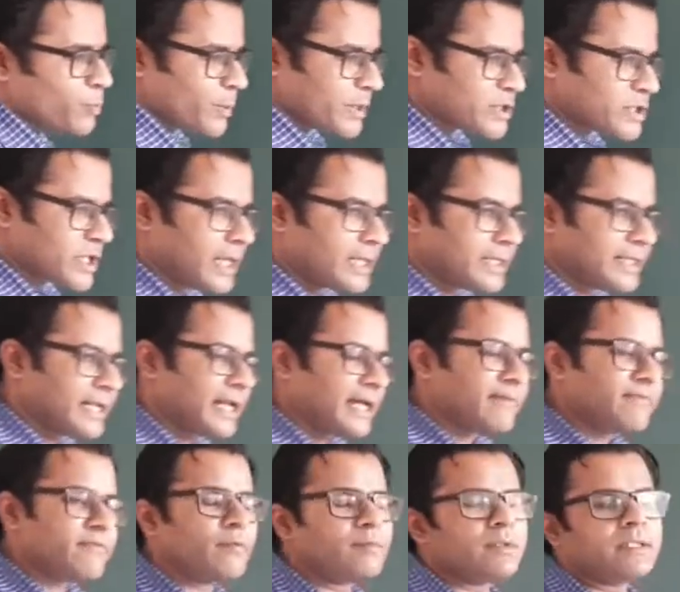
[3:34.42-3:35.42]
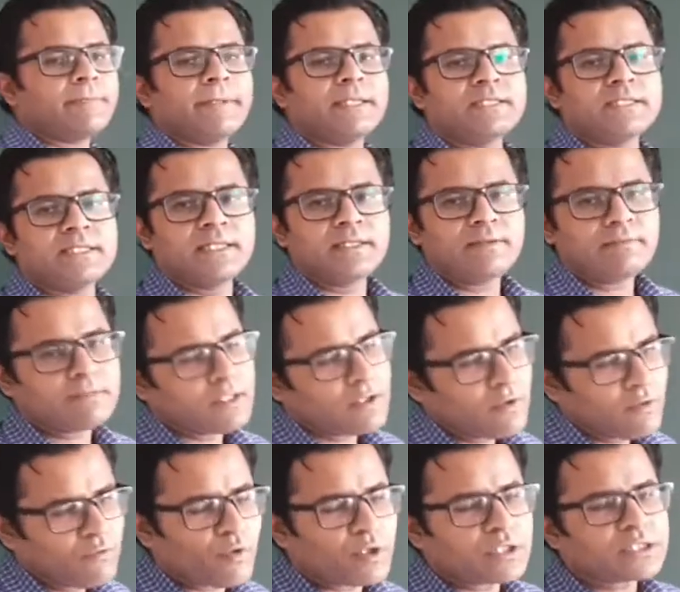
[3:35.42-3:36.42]
which are derived from the
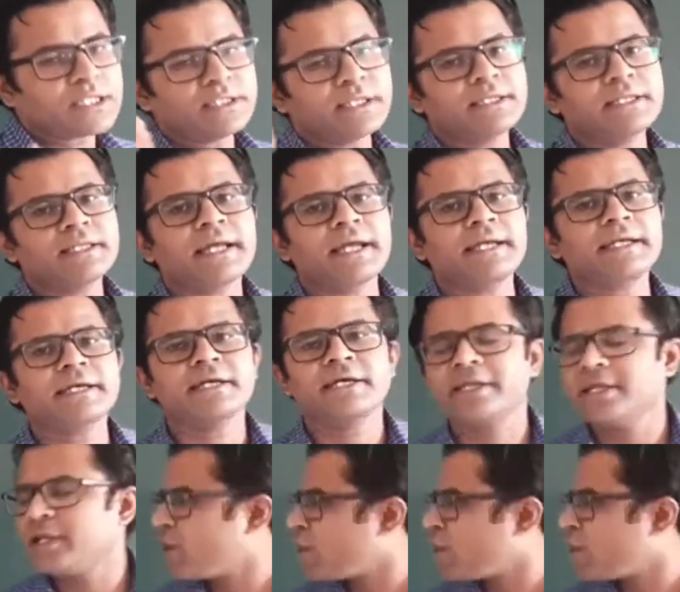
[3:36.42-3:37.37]
benzene falls under the category